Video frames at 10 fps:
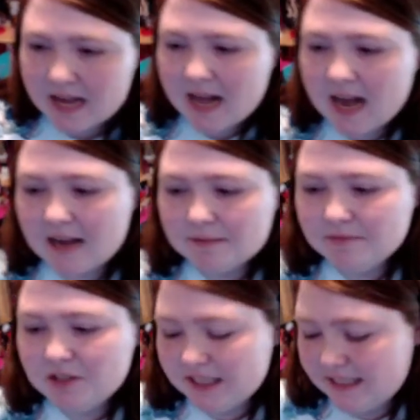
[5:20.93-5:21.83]

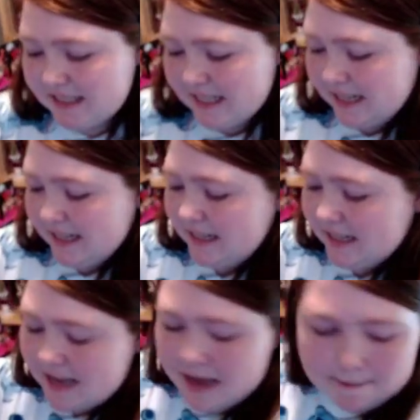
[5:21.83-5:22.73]
um, just to
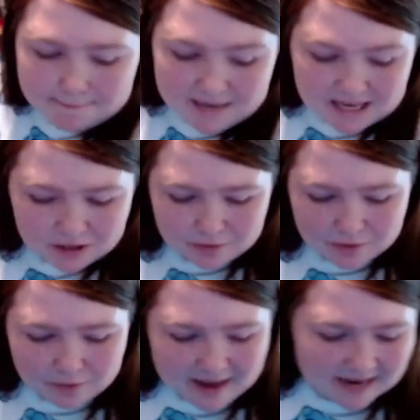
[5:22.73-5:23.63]
make you
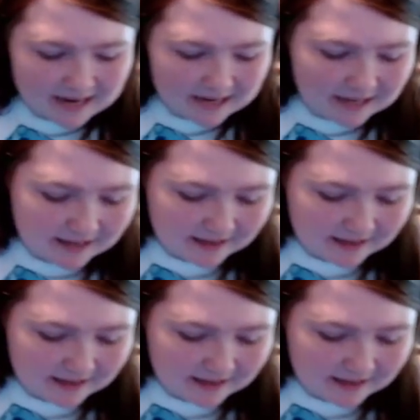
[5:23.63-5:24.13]
aware.